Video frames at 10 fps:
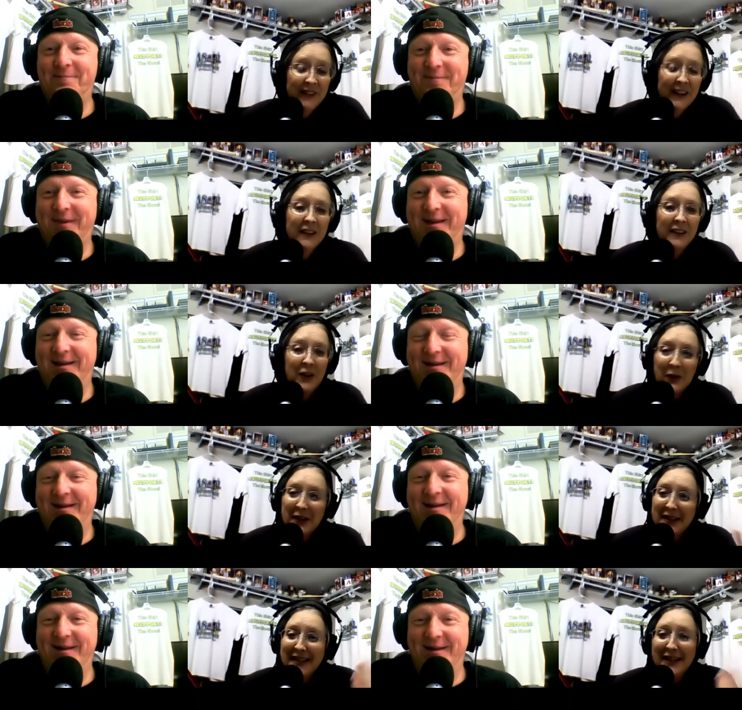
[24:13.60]
Speaker 1: you could
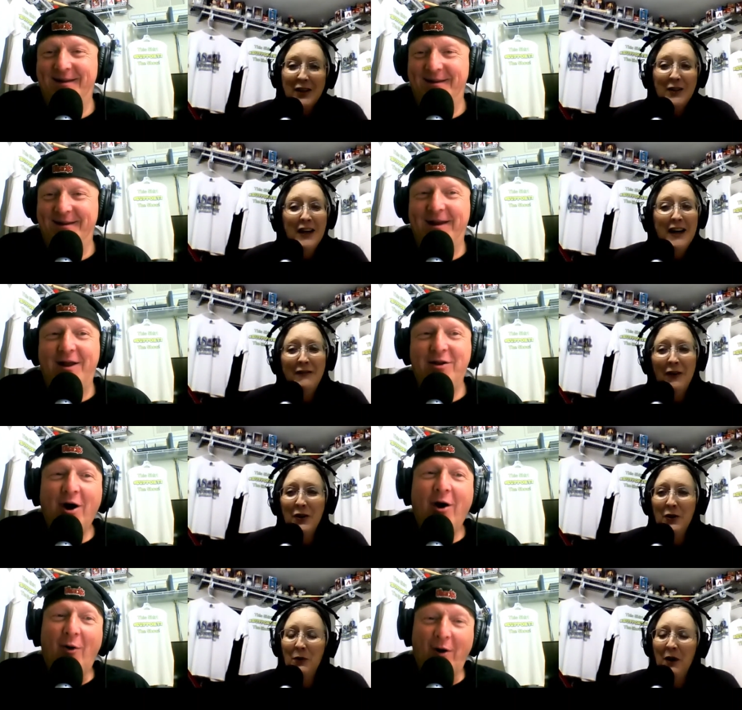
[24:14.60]
sit there and laugh all you want.
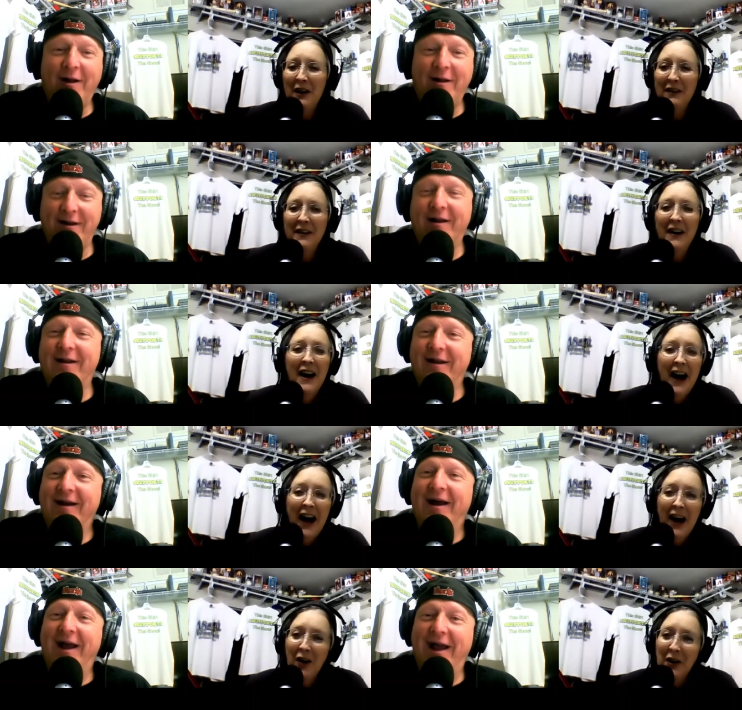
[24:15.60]
No, I, I, I
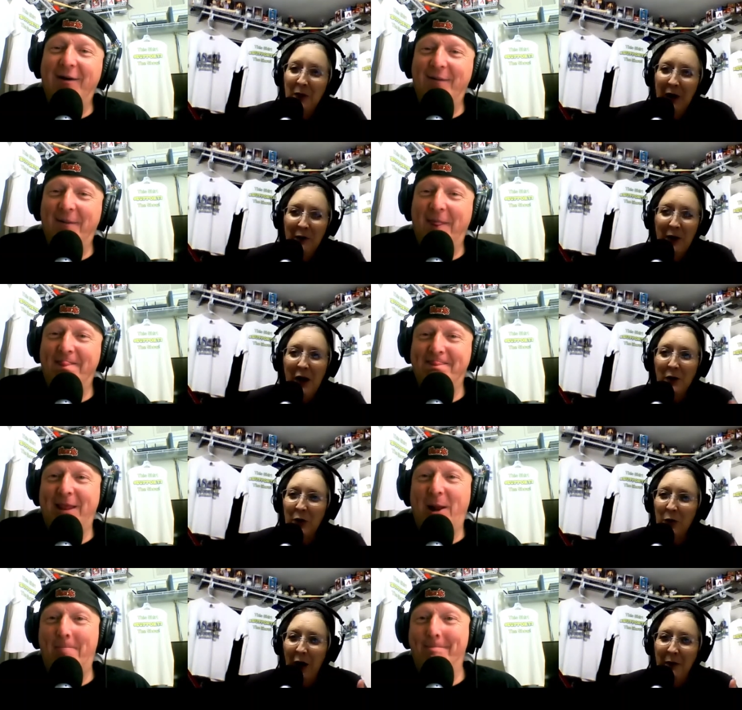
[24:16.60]
already went it, round with
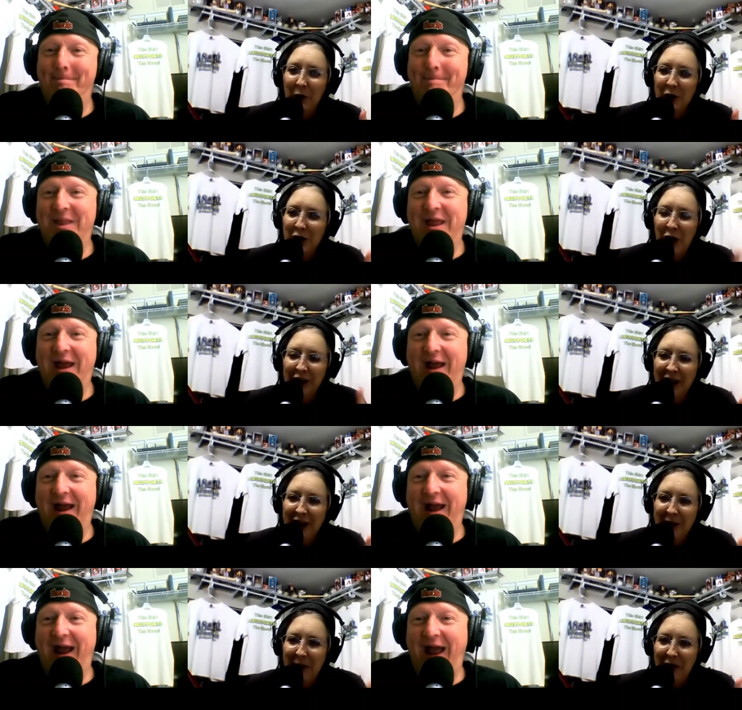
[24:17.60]
one person online
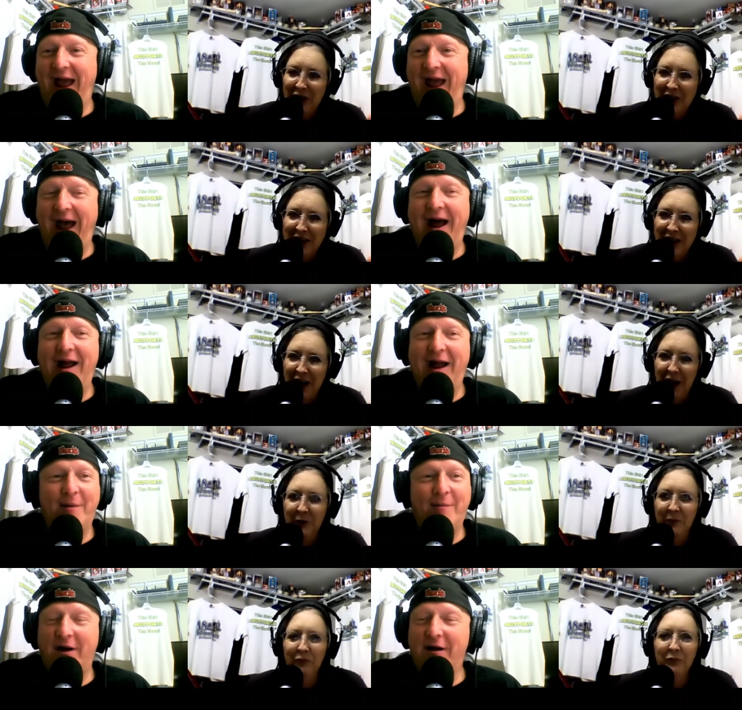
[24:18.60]
about this today. I,
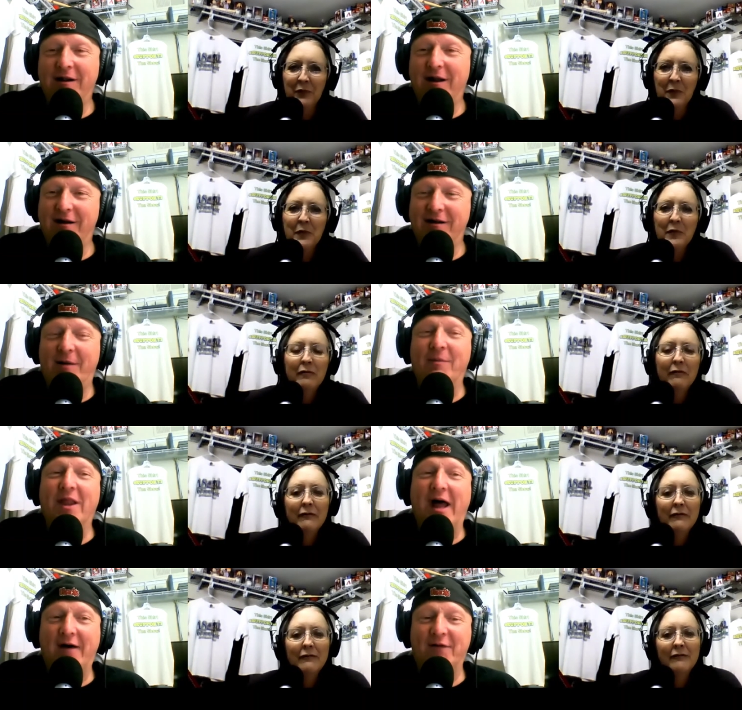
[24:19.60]
Speaker 2: I'm, I, I, am
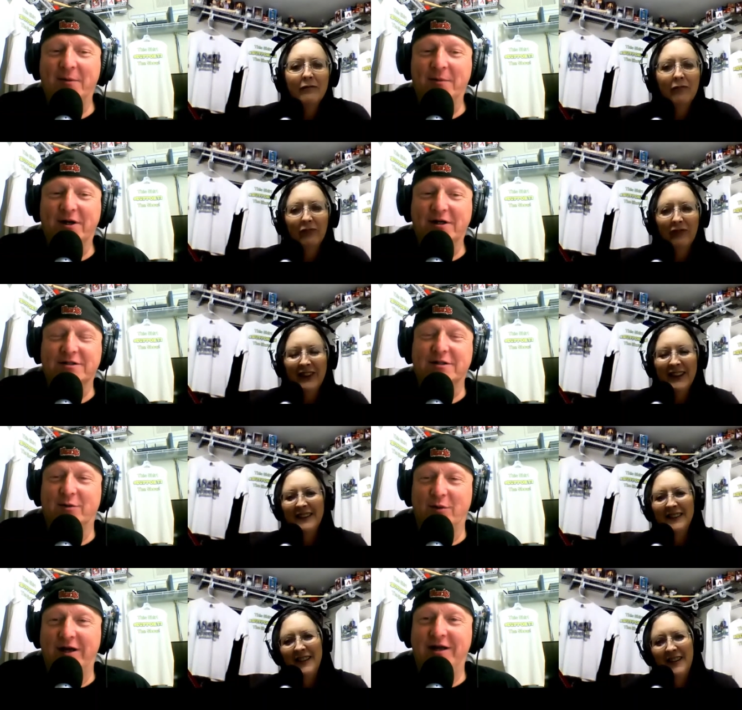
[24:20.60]
laughing because of
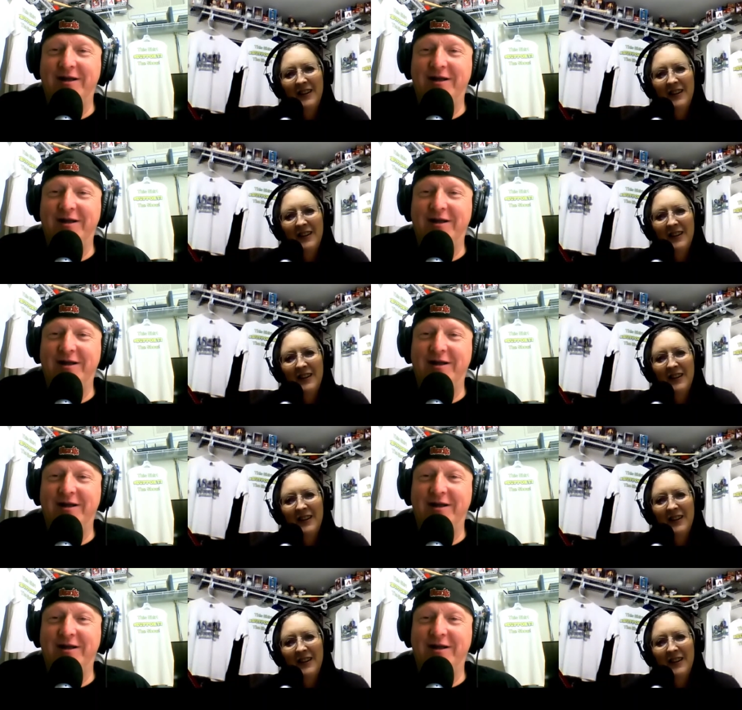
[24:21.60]
the way